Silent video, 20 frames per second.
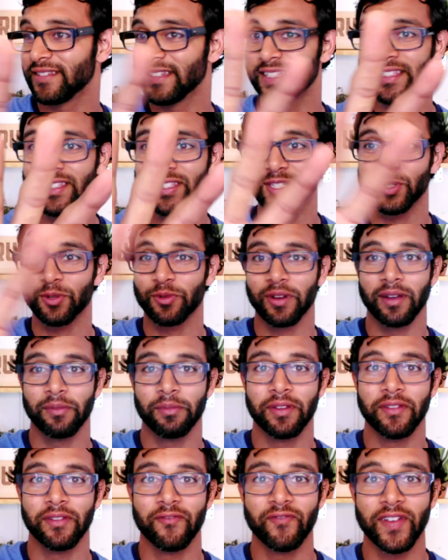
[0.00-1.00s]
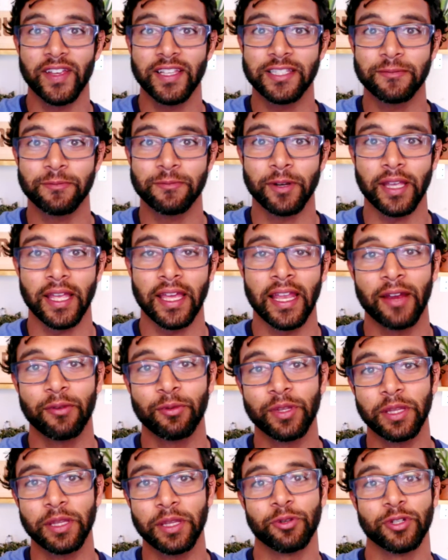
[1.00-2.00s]
Instagram and Facebook, and I
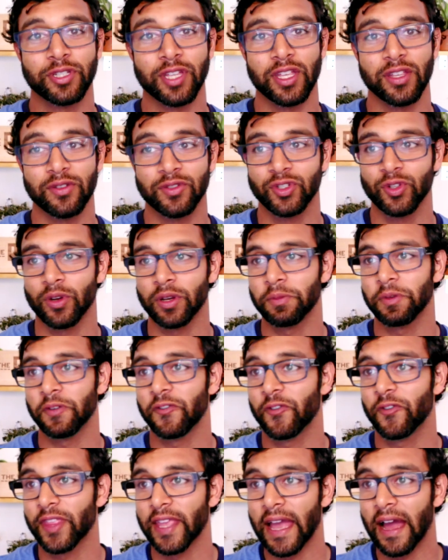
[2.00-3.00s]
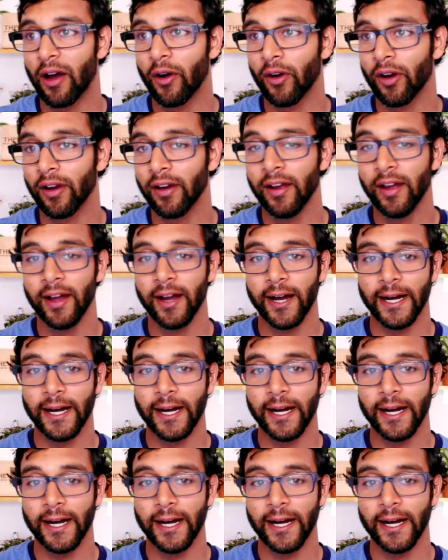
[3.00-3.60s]
really appreciate you joining me for the hour.